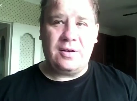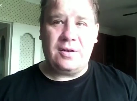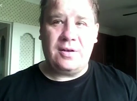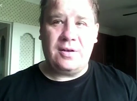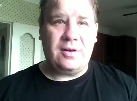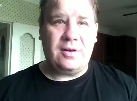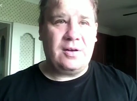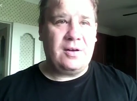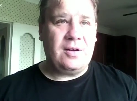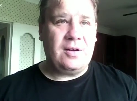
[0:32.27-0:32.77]

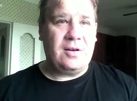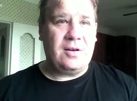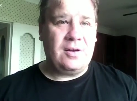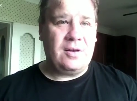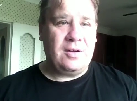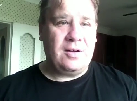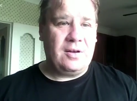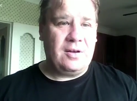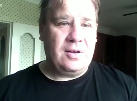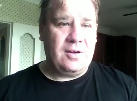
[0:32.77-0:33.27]

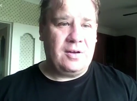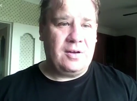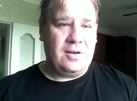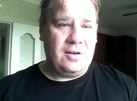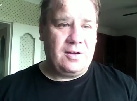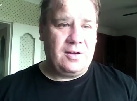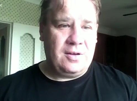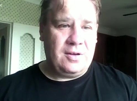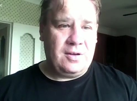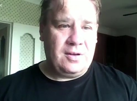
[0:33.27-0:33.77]

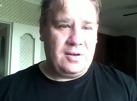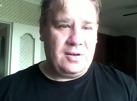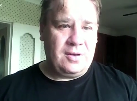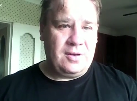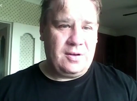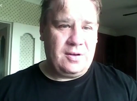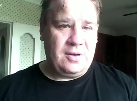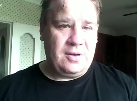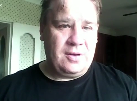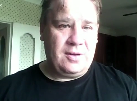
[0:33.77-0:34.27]

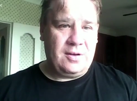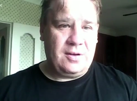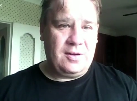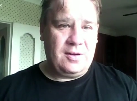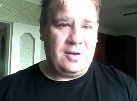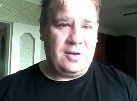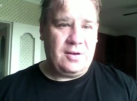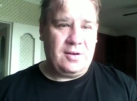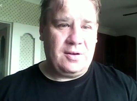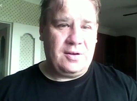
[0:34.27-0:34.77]

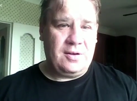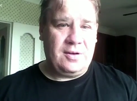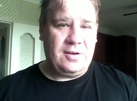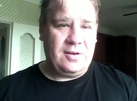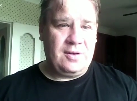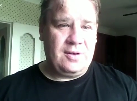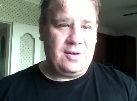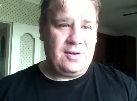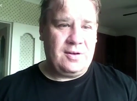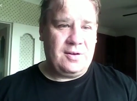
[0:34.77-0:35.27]

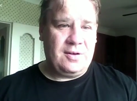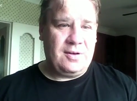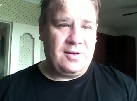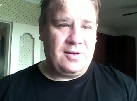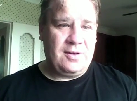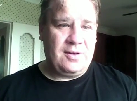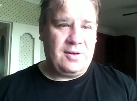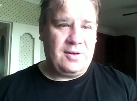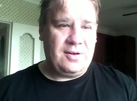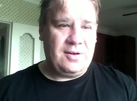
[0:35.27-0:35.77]

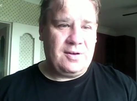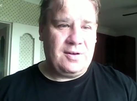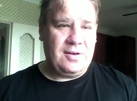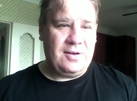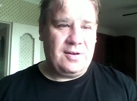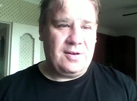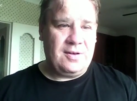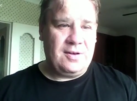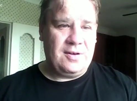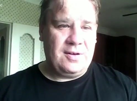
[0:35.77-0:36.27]

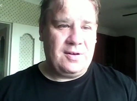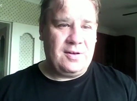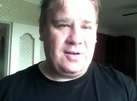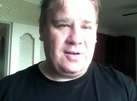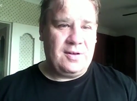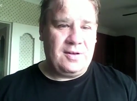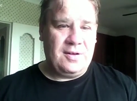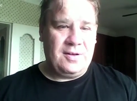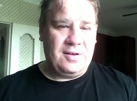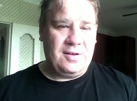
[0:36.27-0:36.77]

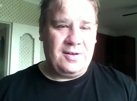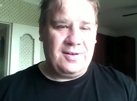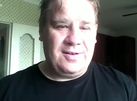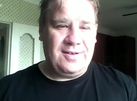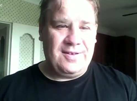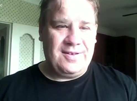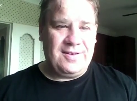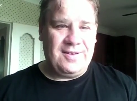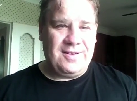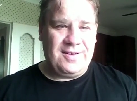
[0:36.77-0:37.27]

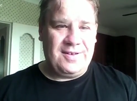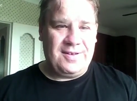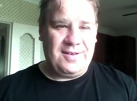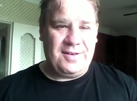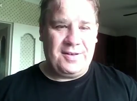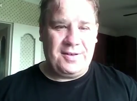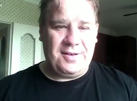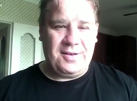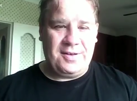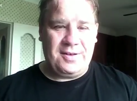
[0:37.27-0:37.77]

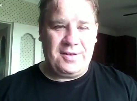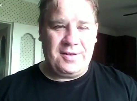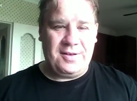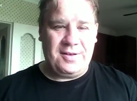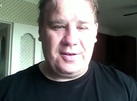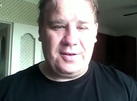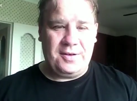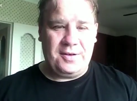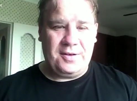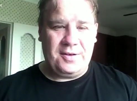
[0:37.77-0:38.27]

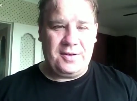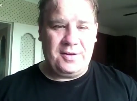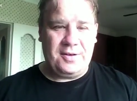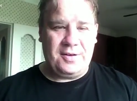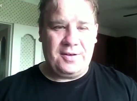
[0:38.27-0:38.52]
No one is speaking in this clip.